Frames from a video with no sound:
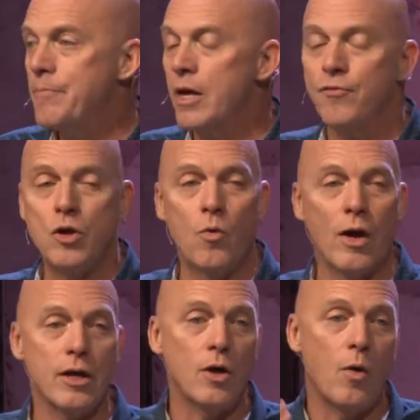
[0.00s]
If you
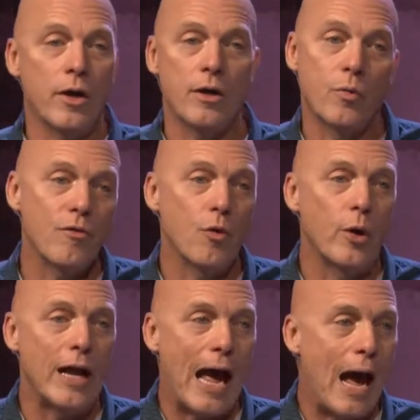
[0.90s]
want to go on our
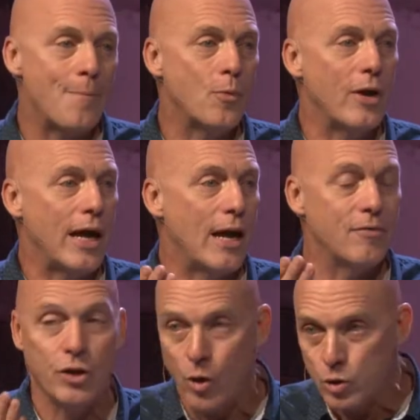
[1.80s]
Riverwood app, we have
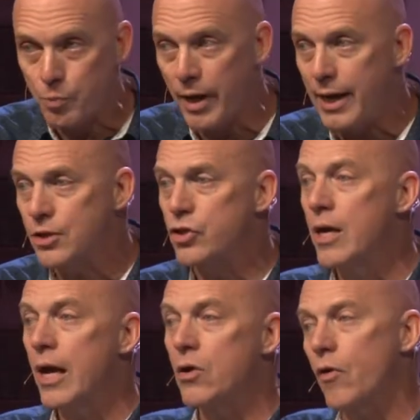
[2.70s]
a notes page
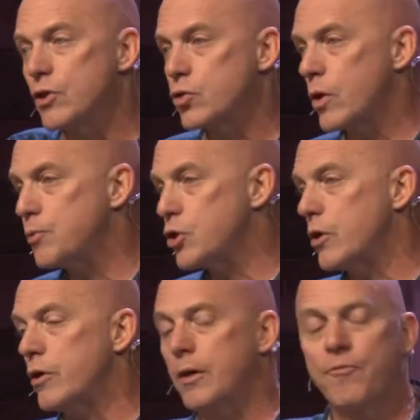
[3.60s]
and all the
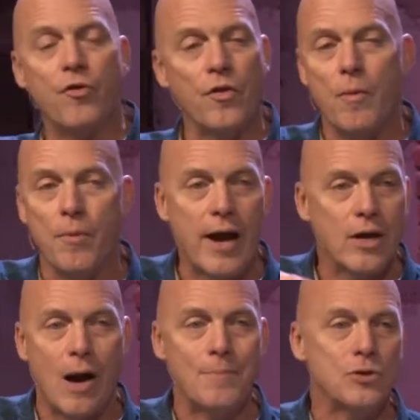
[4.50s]
scripture and
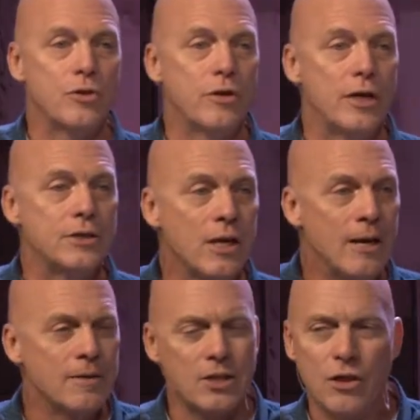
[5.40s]
fill-in-the-blank opportunities,
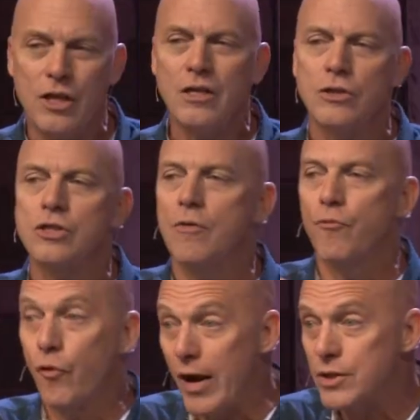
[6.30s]
because I think there's some
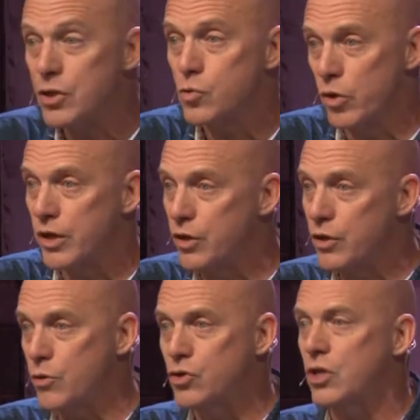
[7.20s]
phrases we're going to
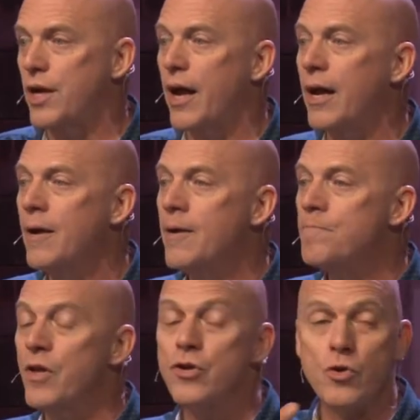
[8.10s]
use today
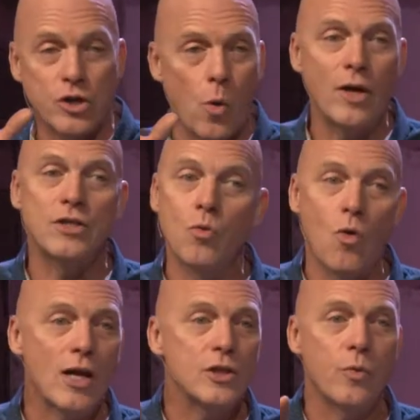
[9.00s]
that you're going to
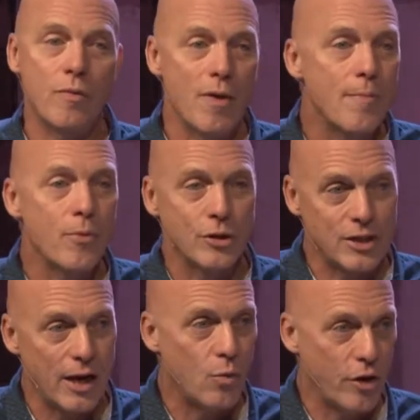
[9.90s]
want to remember and
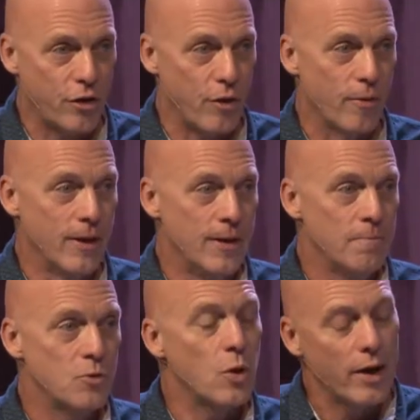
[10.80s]
take with you.
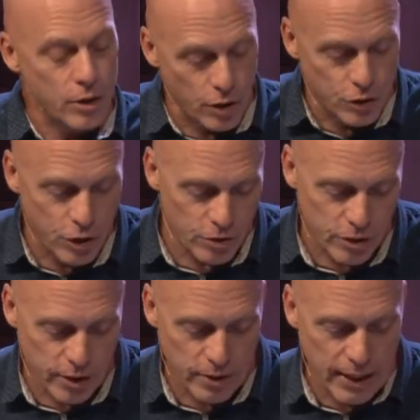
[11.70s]
So I encourage you
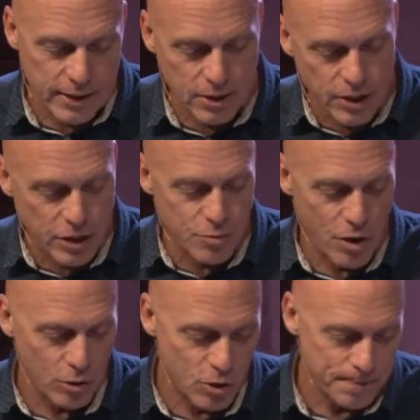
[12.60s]
to take some
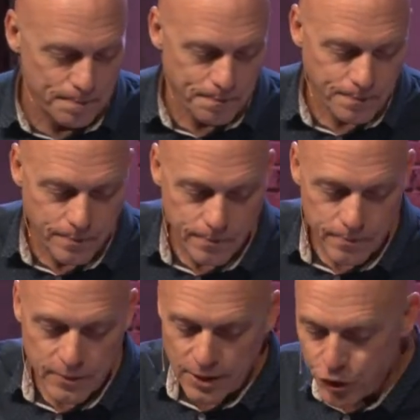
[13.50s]
notes.
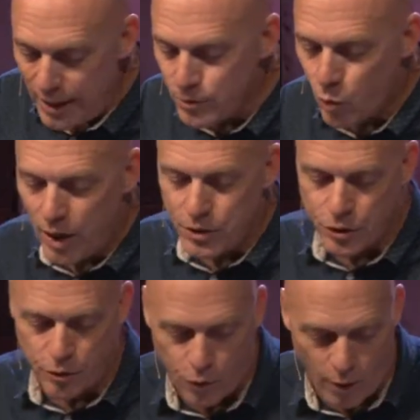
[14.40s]
James 1, 2
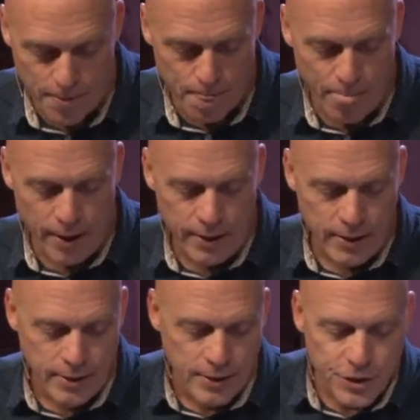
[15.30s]
to 4.
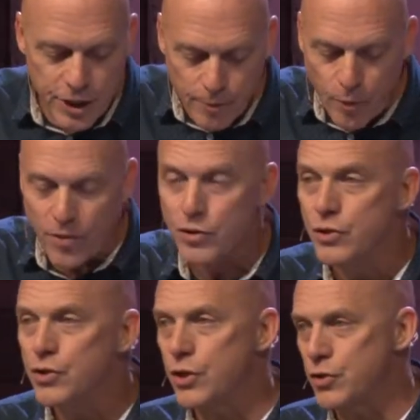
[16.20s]
Dear brothers
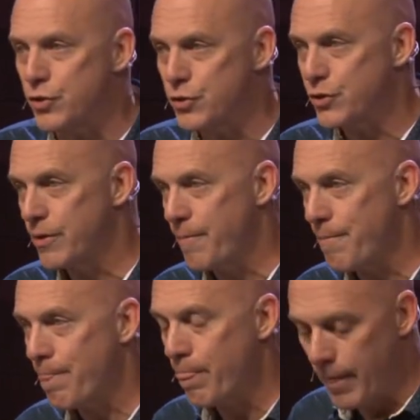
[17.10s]
and sisters,
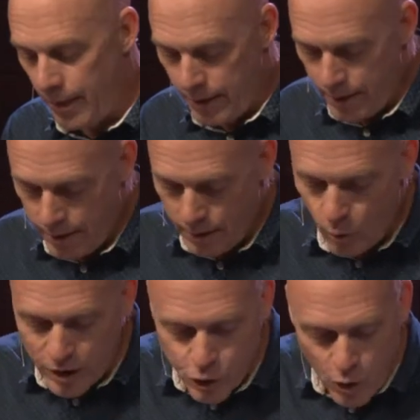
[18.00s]

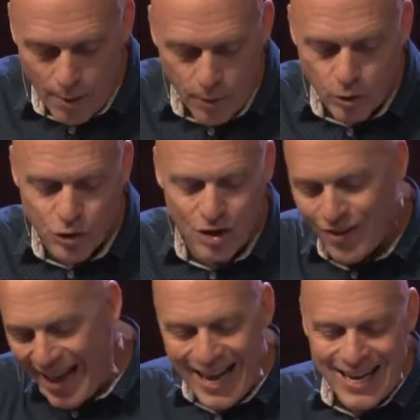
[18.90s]
when troubles of
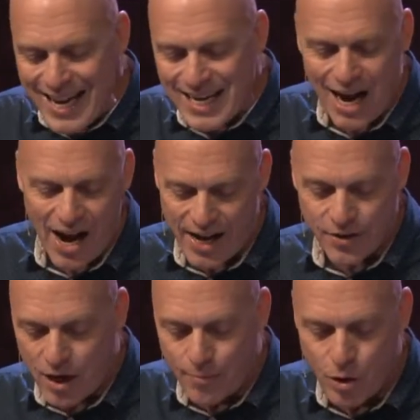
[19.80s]
any kind
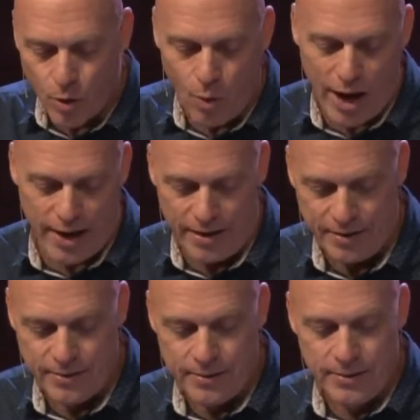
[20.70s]
come your way,
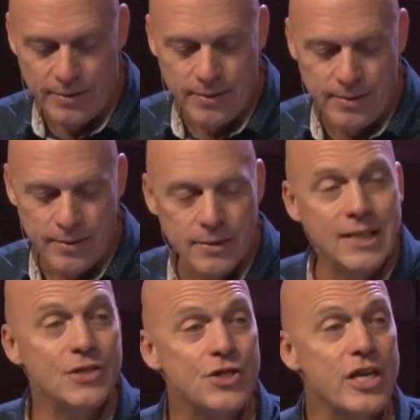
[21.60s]

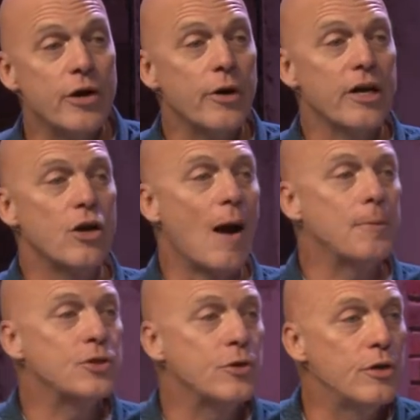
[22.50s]
consider it an
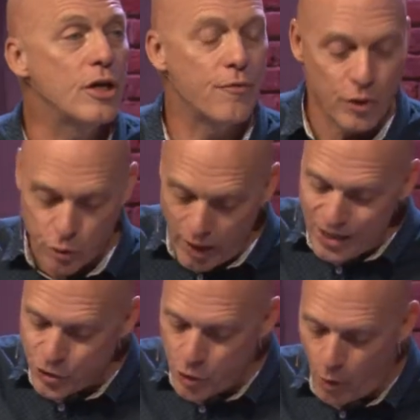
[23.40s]
opportunity for
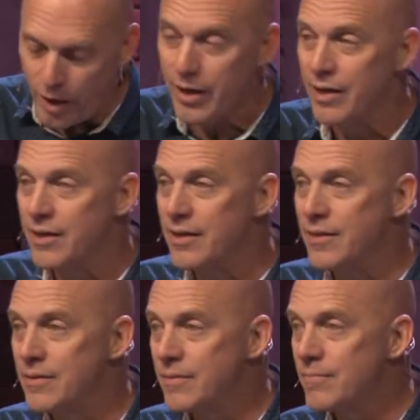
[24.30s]
great joy.
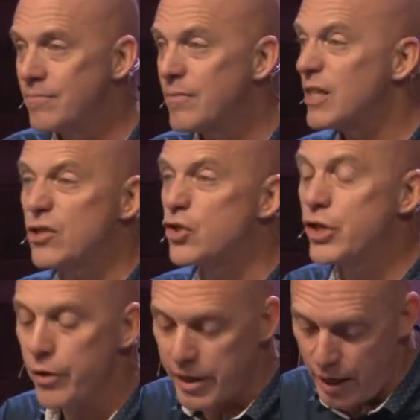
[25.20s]
It's a
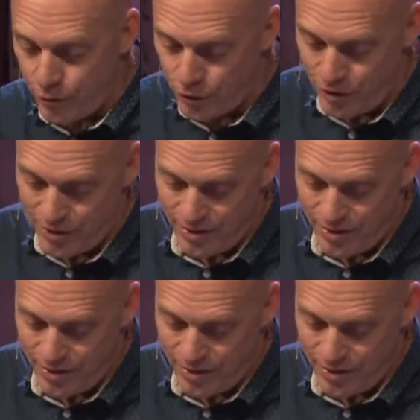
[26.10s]
sheer gift.